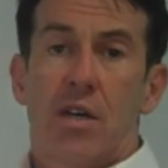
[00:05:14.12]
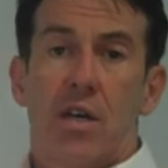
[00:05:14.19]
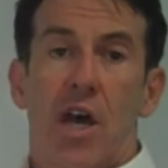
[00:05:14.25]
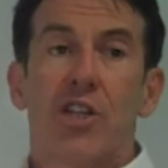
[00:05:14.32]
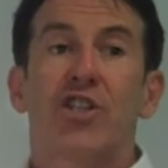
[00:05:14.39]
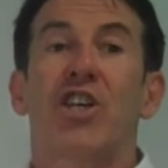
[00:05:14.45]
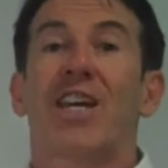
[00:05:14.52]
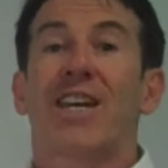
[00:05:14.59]

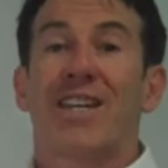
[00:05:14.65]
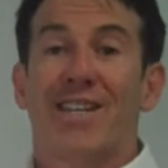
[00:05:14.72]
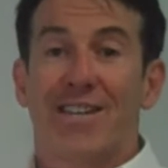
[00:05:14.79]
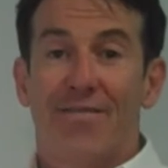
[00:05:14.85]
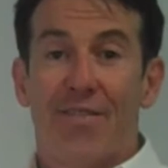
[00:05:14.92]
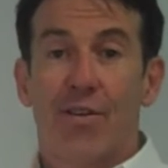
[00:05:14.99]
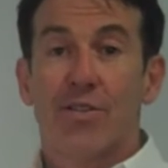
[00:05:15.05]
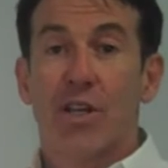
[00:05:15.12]
a chicken,
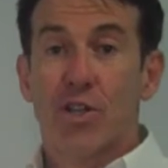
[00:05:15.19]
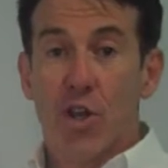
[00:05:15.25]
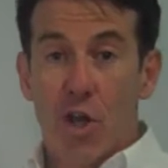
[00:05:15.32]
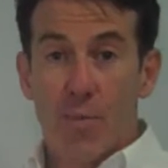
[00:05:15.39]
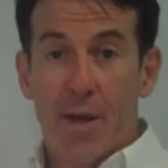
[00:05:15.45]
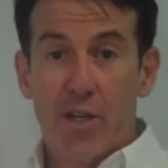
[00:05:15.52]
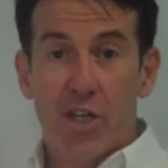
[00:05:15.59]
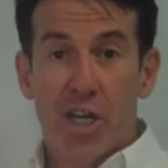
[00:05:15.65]
if I was going to talk
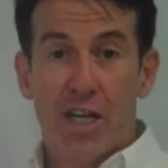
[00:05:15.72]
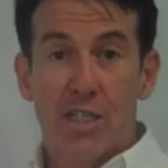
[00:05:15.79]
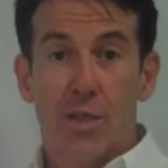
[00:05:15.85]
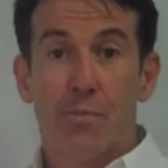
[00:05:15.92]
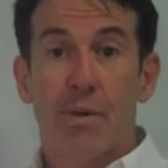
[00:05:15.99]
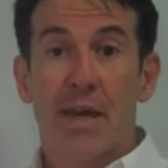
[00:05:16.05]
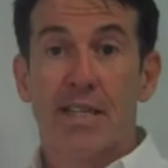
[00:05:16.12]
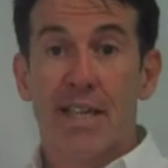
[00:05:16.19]
about chickens
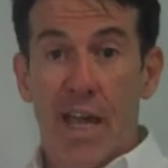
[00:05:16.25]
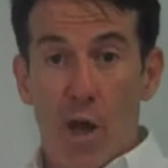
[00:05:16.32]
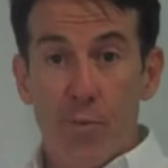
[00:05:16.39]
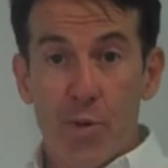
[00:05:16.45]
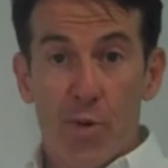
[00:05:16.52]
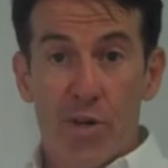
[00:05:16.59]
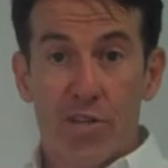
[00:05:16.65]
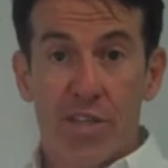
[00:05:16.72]
and pigs, I
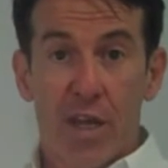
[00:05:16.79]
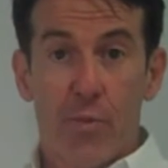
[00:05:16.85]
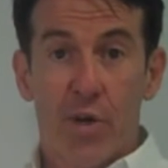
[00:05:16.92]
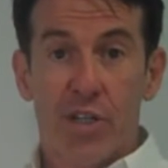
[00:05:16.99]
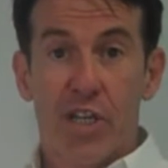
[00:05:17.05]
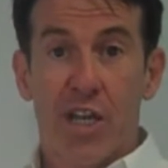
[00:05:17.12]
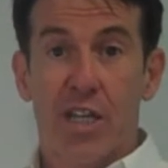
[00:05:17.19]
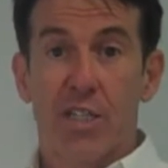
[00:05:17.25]
hope you understand
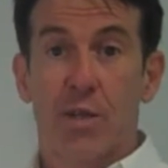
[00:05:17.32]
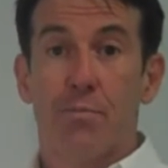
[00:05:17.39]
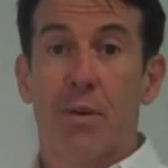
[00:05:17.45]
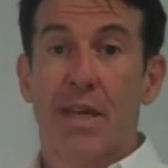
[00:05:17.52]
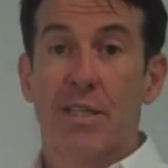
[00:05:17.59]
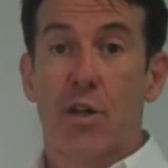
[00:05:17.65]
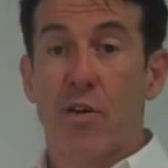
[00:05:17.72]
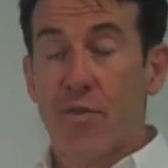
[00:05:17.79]
what chickens and
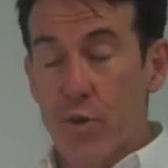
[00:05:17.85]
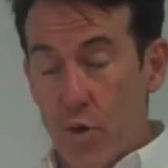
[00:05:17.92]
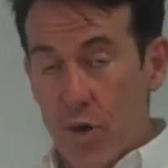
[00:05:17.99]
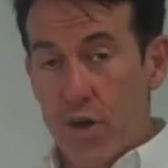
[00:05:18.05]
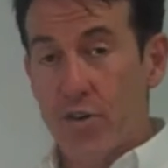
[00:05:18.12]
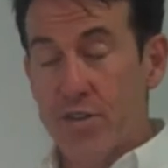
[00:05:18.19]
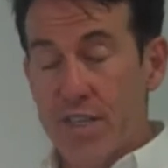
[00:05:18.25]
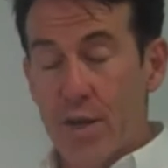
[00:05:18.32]
pigs are. If you
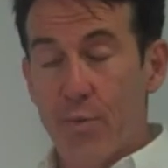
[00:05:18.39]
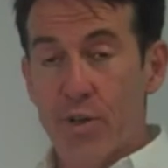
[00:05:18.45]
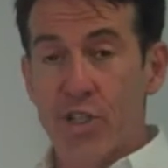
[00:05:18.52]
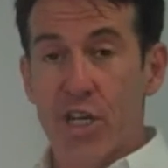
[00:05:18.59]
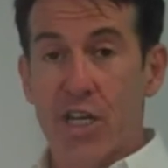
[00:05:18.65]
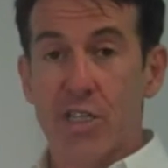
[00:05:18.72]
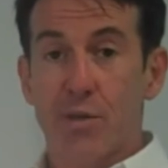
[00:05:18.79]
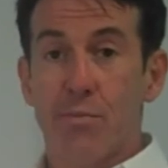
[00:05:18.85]
don't understand what
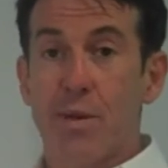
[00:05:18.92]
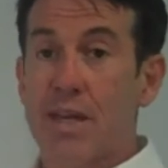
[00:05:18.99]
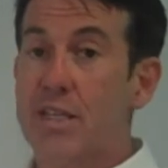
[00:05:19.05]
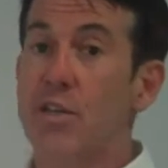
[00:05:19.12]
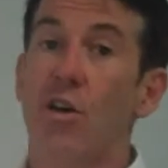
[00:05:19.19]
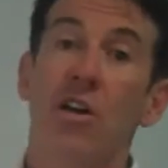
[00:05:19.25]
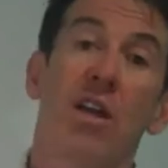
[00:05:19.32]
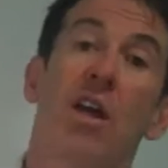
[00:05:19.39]
chickens and
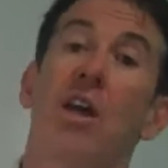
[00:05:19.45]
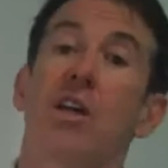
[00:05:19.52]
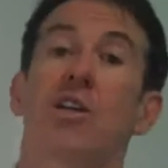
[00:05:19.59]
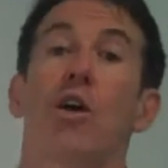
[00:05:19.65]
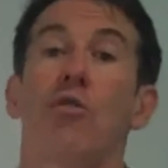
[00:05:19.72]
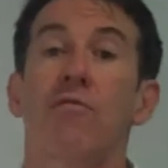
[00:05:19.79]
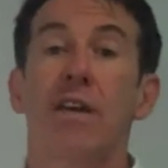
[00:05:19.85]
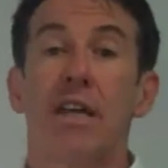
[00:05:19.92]
pigs are,
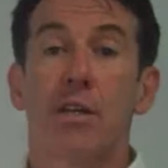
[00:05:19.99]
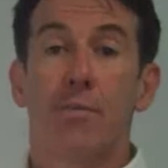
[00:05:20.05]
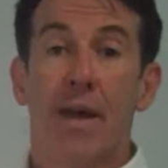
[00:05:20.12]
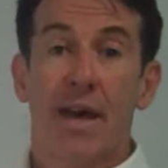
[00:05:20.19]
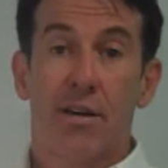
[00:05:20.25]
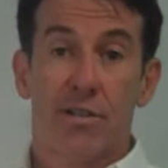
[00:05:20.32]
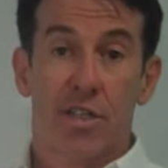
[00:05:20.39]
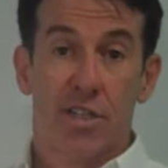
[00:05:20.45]
go read
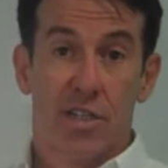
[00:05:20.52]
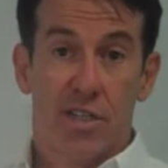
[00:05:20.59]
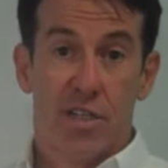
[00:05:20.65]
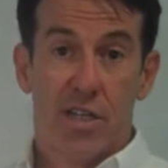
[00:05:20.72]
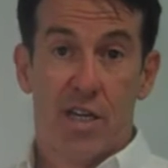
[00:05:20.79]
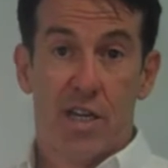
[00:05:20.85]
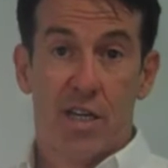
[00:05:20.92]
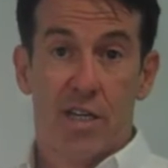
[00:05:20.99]
about
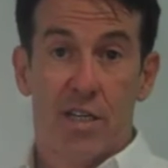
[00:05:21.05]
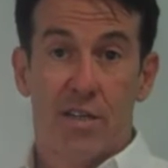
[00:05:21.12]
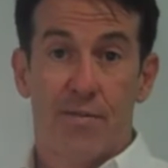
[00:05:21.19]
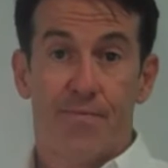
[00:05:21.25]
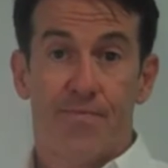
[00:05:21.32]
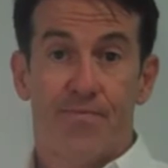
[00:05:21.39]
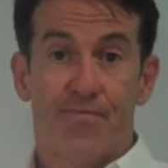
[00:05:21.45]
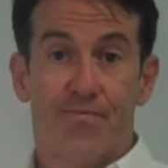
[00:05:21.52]

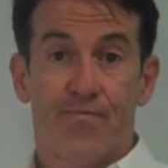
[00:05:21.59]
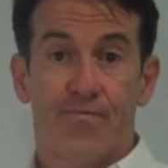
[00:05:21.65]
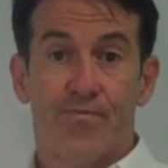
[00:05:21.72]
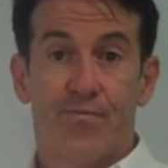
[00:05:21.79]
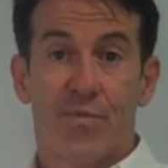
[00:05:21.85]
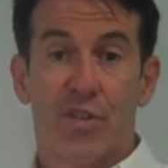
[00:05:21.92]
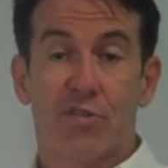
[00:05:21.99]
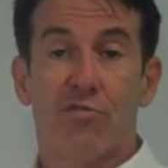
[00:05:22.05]

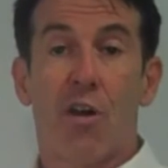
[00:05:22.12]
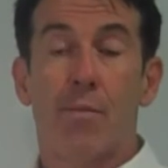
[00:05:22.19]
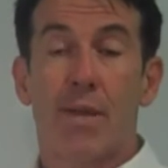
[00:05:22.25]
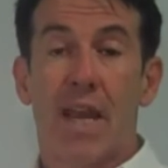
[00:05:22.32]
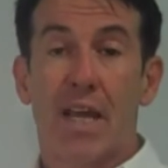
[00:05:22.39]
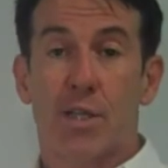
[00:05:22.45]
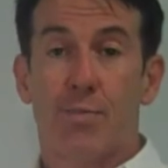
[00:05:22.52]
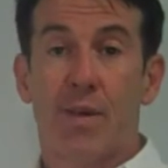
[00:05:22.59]
Scrum
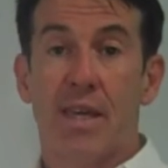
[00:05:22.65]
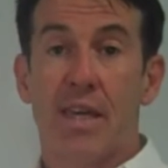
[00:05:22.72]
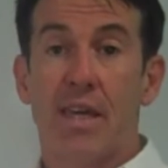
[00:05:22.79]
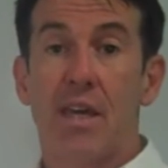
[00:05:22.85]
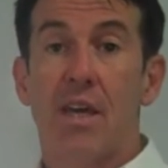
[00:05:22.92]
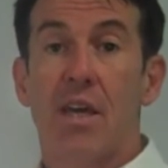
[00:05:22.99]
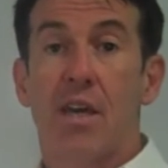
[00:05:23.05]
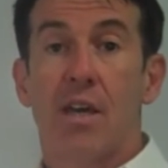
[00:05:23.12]
and
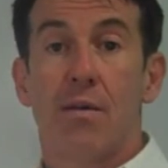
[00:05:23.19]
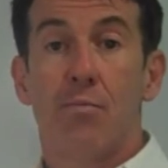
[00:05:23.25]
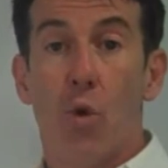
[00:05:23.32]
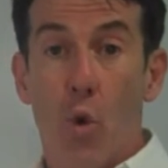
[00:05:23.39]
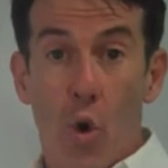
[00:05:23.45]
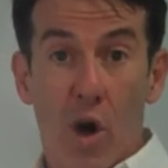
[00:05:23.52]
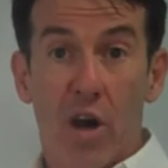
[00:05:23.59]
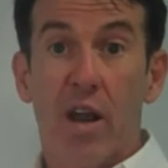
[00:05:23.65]
XP
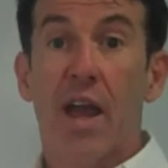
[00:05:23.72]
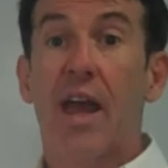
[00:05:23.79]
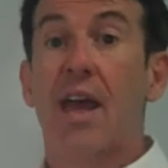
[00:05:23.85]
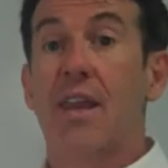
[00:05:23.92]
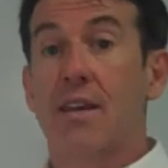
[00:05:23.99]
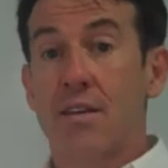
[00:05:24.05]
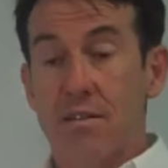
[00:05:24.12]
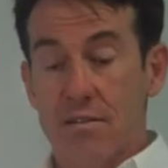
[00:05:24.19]
more
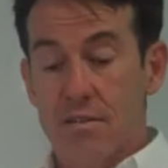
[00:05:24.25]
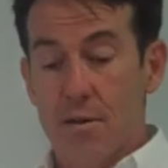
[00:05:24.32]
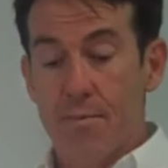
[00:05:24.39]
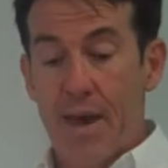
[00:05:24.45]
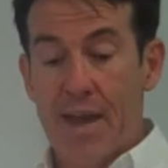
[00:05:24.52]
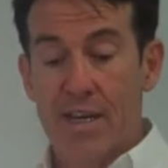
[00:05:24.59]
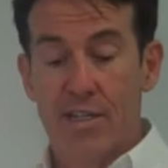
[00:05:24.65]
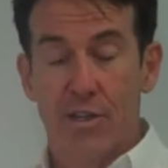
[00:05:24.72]
and come
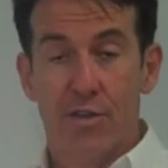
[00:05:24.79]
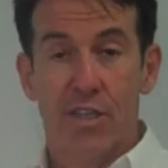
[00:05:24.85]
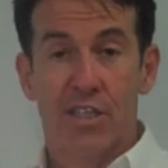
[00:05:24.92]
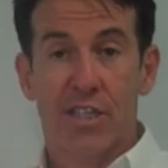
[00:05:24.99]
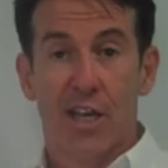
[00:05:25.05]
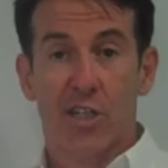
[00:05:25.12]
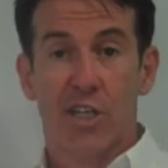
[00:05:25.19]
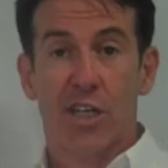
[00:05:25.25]
back and do
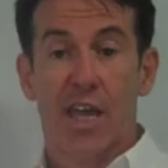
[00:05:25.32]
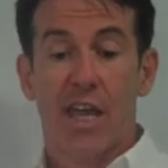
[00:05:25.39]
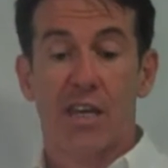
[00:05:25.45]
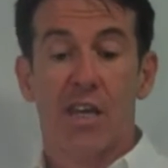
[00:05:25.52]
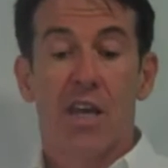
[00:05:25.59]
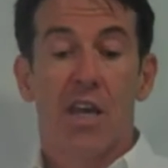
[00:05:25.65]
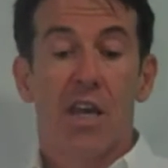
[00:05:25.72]
this session again.